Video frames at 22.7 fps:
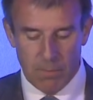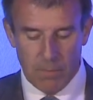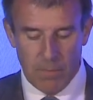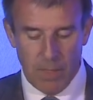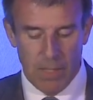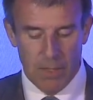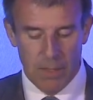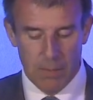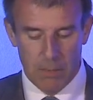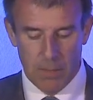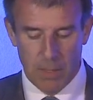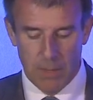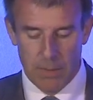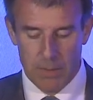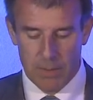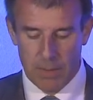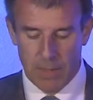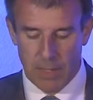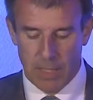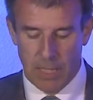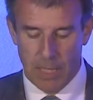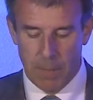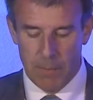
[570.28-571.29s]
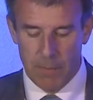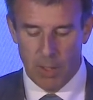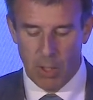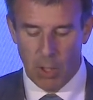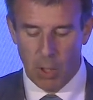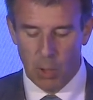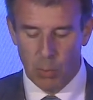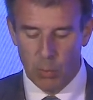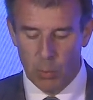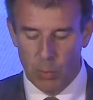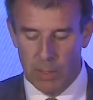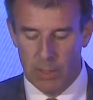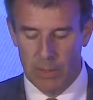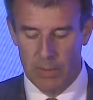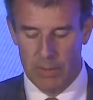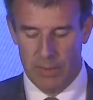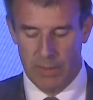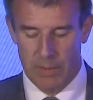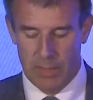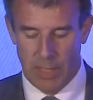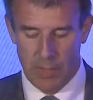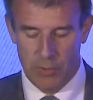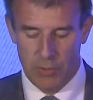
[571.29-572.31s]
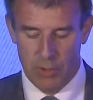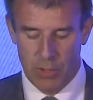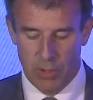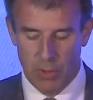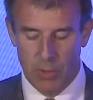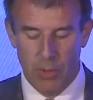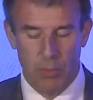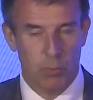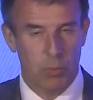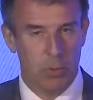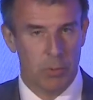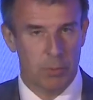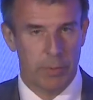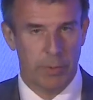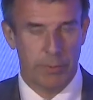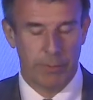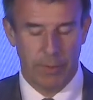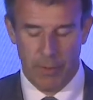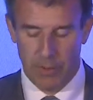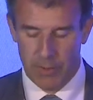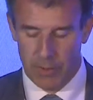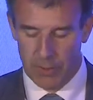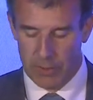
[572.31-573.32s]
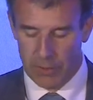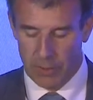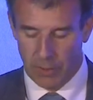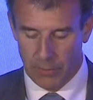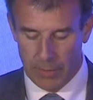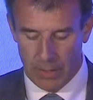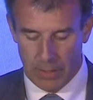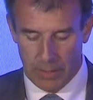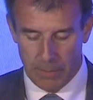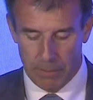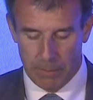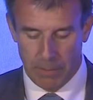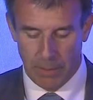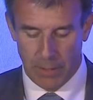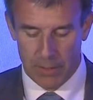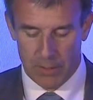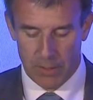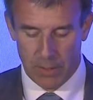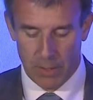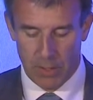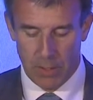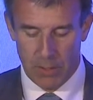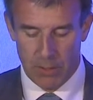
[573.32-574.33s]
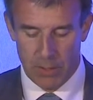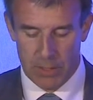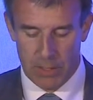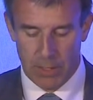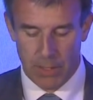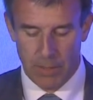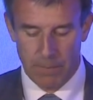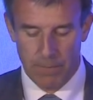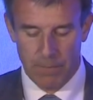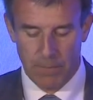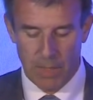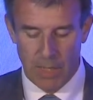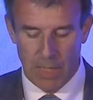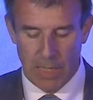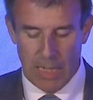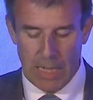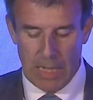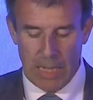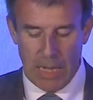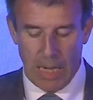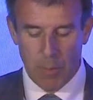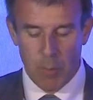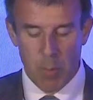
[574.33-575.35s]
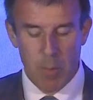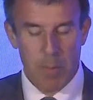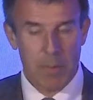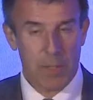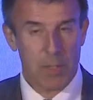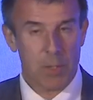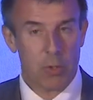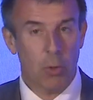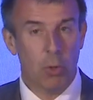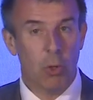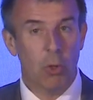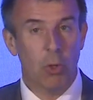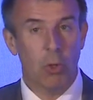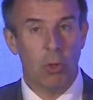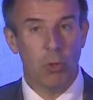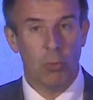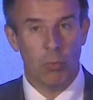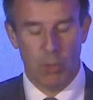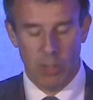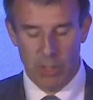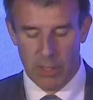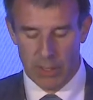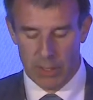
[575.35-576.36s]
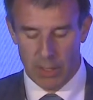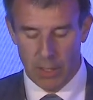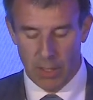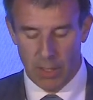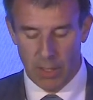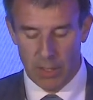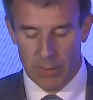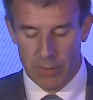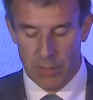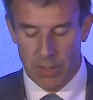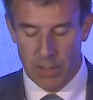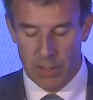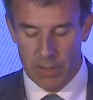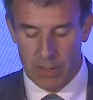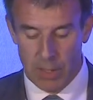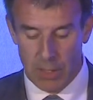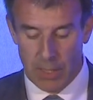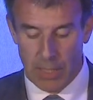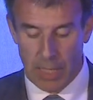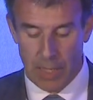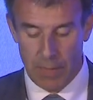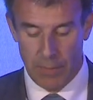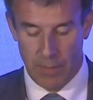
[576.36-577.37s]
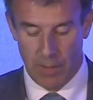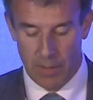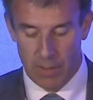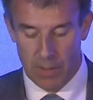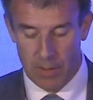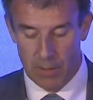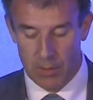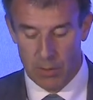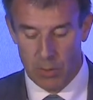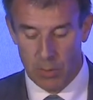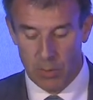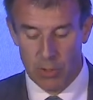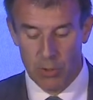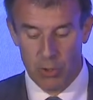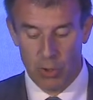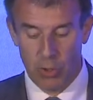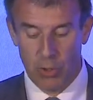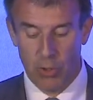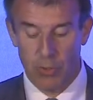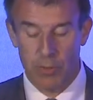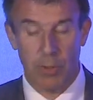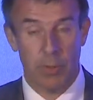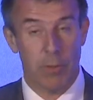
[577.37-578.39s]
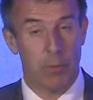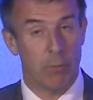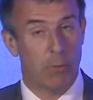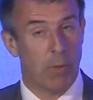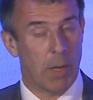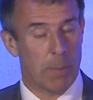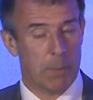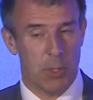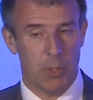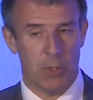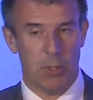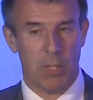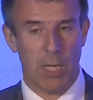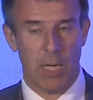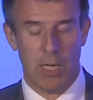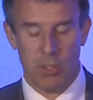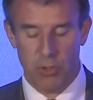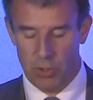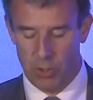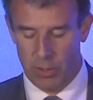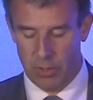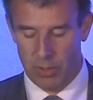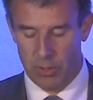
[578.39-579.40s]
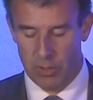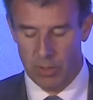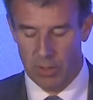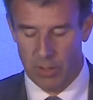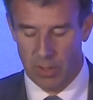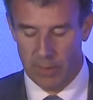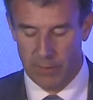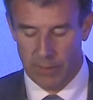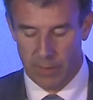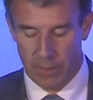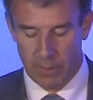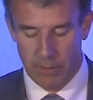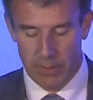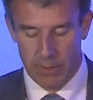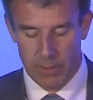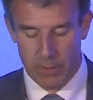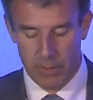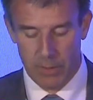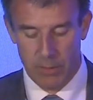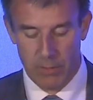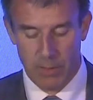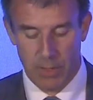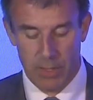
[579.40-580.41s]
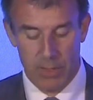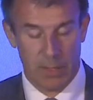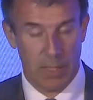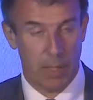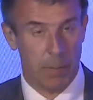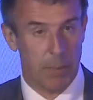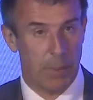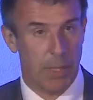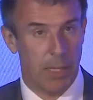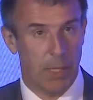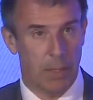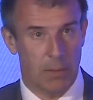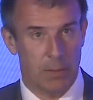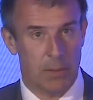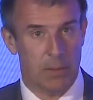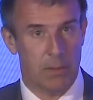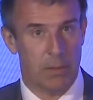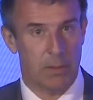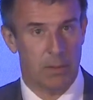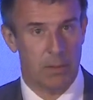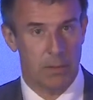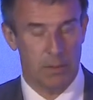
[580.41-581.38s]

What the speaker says: In the months to come, the whole world's attention will be focused on the Olympic security, and we must all work hard together to ensure that the reputation of our industry is upheld,